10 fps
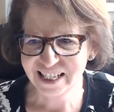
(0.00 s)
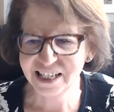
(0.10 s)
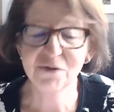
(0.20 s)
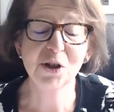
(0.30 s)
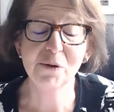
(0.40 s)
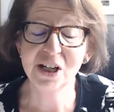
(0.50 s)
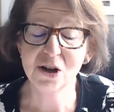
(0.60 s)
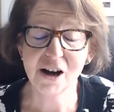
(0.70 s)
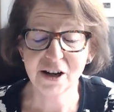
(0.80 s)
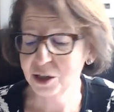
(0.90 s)
gives a great
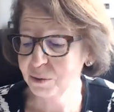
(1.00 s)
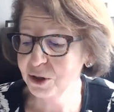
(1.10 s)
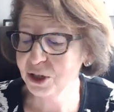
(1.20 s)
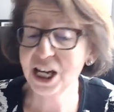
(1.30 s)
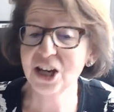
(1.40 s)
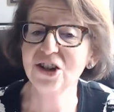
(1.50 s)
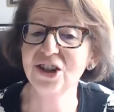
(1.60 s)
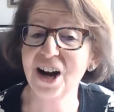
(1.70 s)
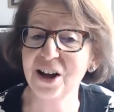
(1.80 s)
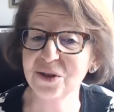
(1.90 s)
talk on communication
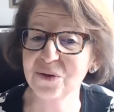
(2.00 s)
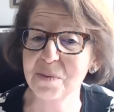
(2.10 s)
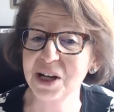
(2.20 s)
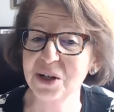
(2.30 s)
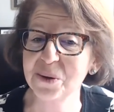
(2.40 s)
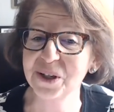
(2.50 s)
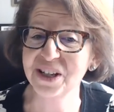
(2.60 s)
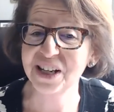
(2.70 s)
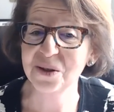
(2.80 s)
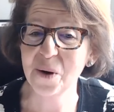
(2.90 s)
styles for
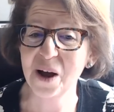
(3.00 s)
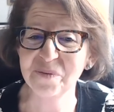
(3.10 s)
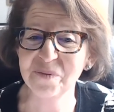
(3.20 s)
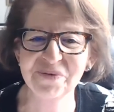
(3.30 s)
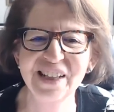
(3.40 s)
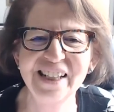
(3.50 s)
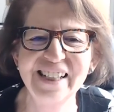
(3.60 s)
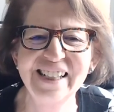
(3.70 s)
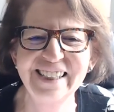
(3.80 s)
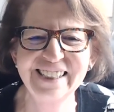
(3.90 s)
mentors as well.
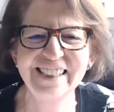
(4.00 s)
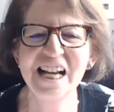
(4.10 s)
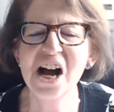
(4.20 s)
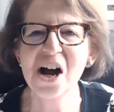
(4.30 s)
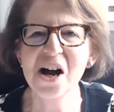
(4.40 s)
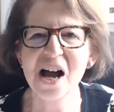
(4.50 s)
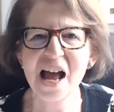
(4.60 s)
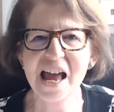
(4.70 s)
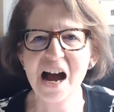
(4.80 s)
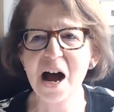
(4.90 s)

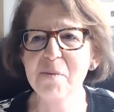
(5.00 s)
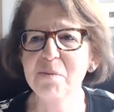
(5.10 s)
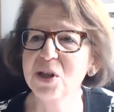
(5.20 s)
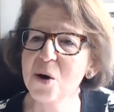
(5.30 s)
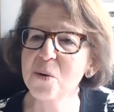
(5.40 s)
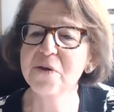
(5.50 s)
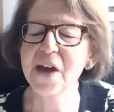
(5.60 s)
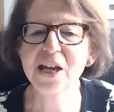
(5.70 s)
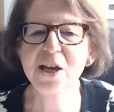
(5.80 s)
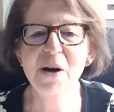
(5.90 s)
Um, so
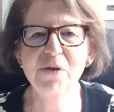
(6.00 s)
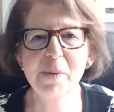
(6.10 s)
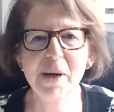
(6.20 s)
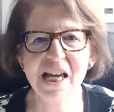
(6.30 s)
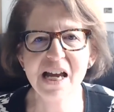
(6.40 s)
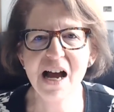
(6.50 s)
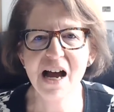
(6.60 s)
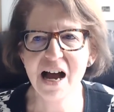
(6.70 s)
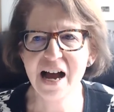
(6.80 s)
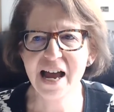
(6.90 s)
thank you, everybody,
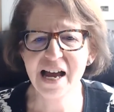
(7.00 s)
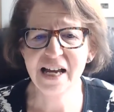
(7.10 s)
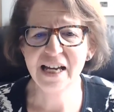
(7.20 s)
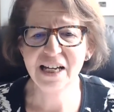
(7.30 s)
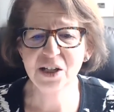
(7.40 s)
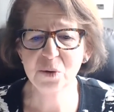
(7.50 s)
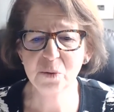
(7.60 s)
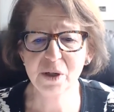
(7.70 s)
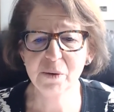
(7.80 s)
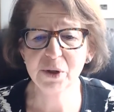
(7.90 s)
uh, and
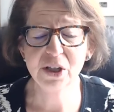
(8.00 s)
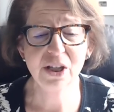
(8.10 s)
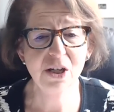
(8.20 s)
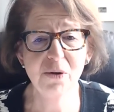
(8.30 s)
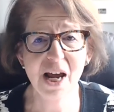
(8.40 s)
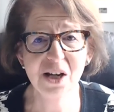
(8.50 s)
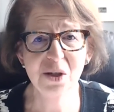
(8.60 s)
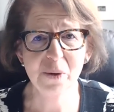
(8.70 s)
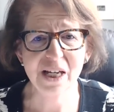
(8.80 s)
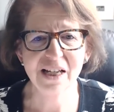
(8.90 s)
we will see you next
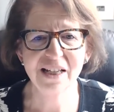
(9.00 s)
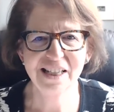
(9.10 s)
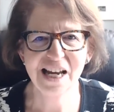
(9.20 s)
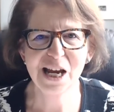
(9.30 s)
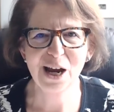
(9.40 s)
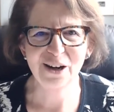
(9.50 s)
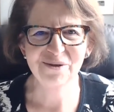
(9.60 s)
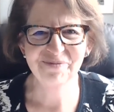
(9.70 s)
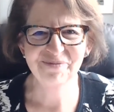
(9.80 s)
week. Take care.